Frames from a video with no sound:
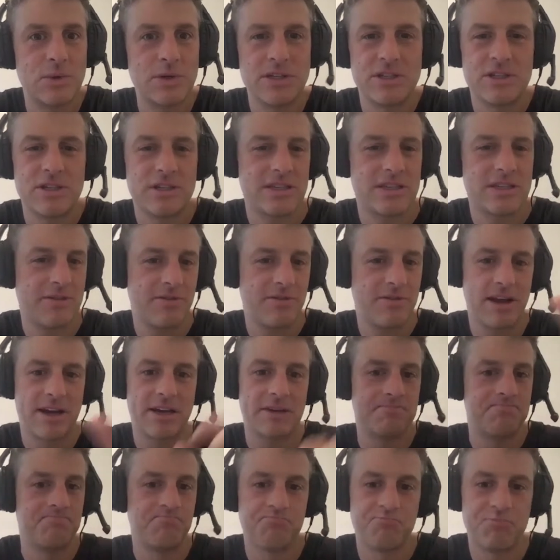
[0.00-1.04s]
it is just give like
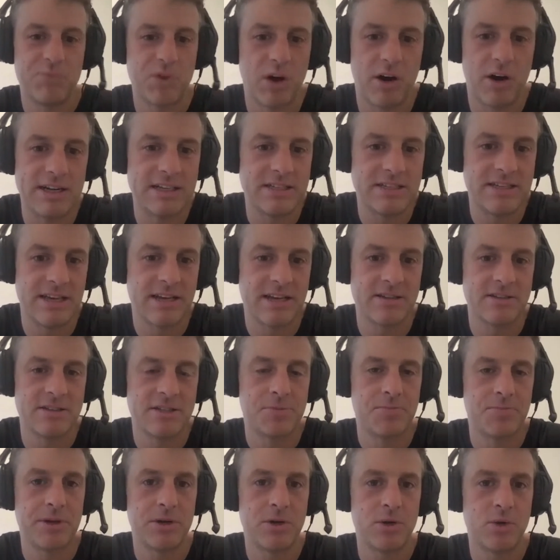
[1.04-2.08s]
a 90-second
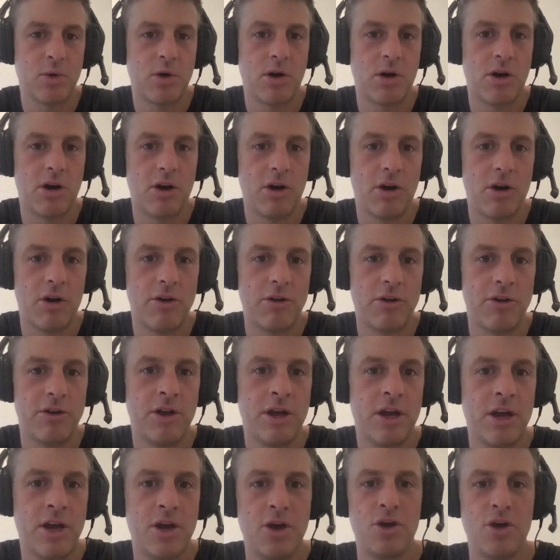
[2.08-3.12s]
spiel on
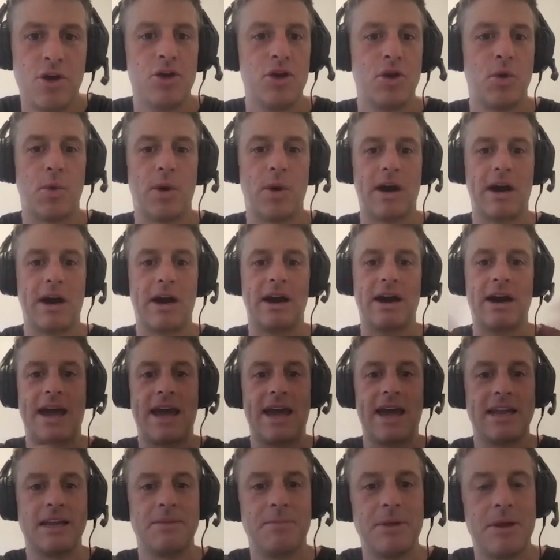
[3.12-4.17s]
who you are
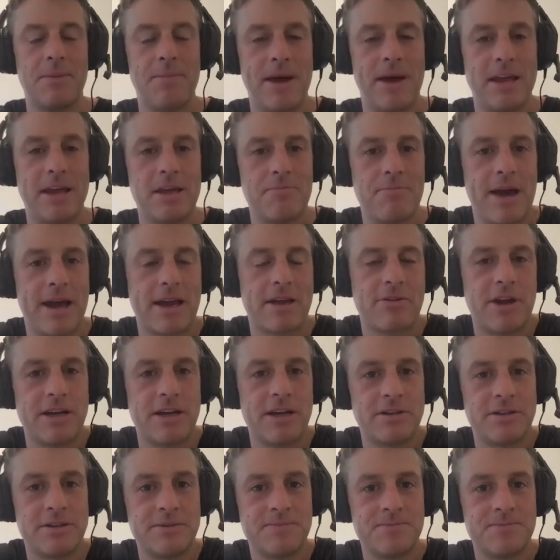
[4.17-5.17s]
and a bit about the background.